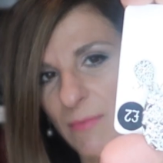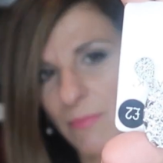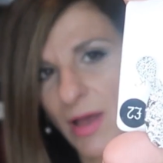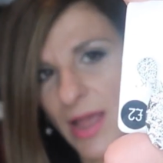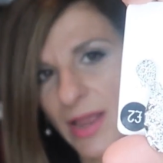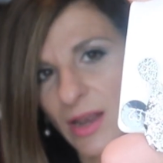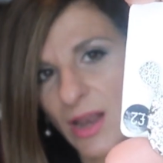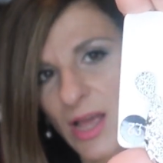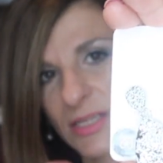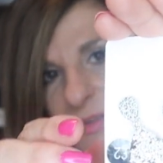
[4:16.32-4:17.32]
in my
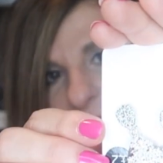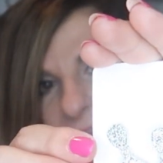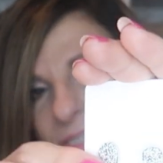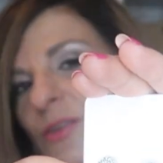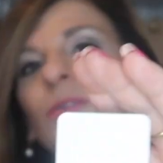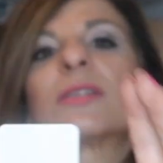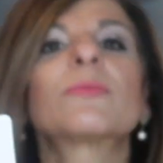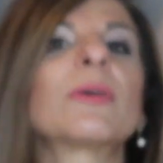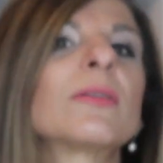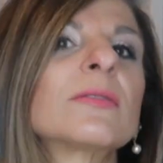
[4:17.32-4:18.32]
last video
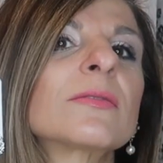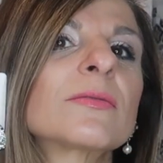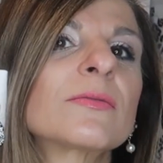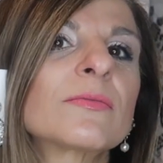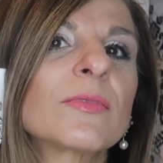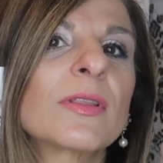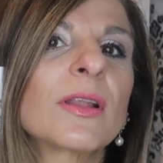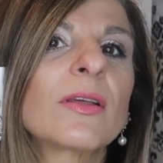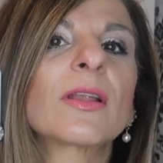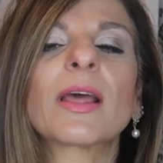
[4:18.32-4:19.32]
as well, what they
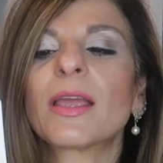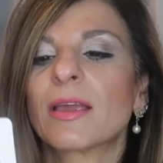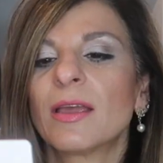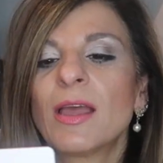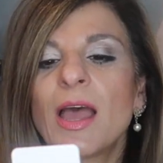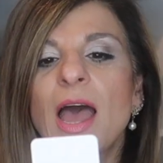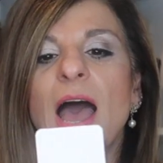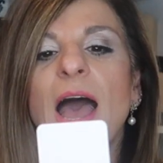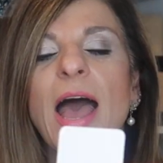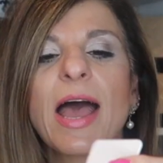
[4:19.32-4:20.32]
look like.
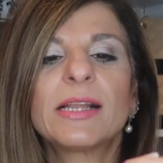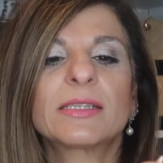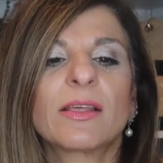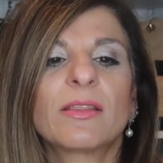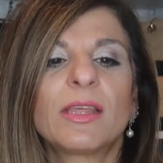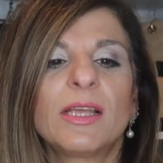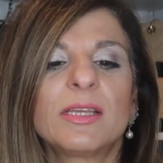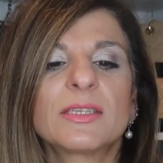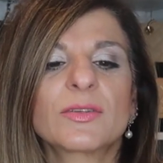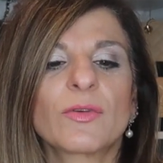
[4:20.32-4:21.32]
And
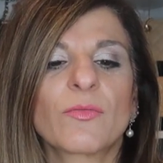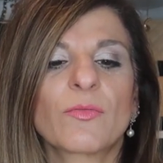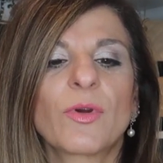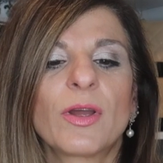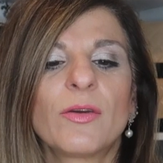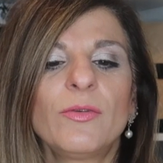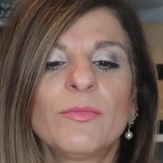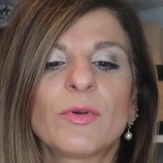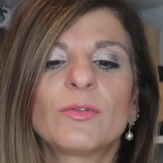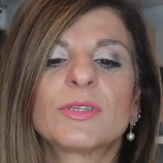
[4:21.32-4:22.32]
these were,
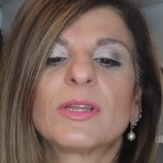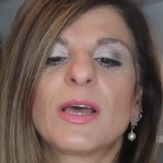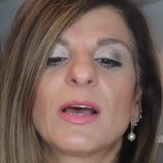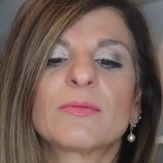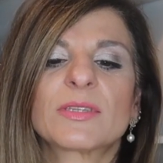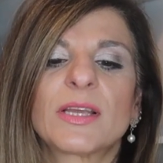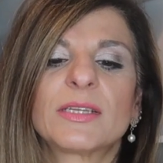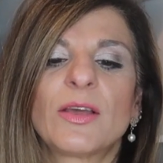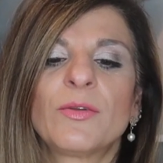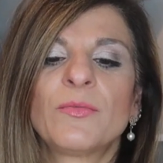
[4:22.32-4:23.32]
oh, holding that
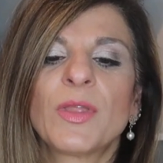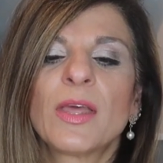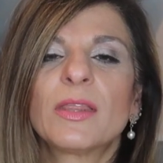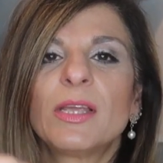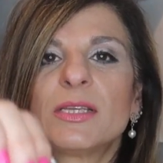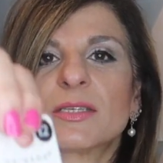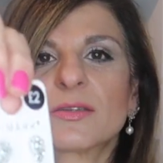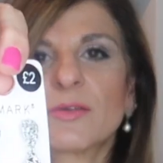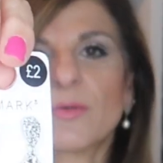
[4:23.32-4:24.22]
upside down, these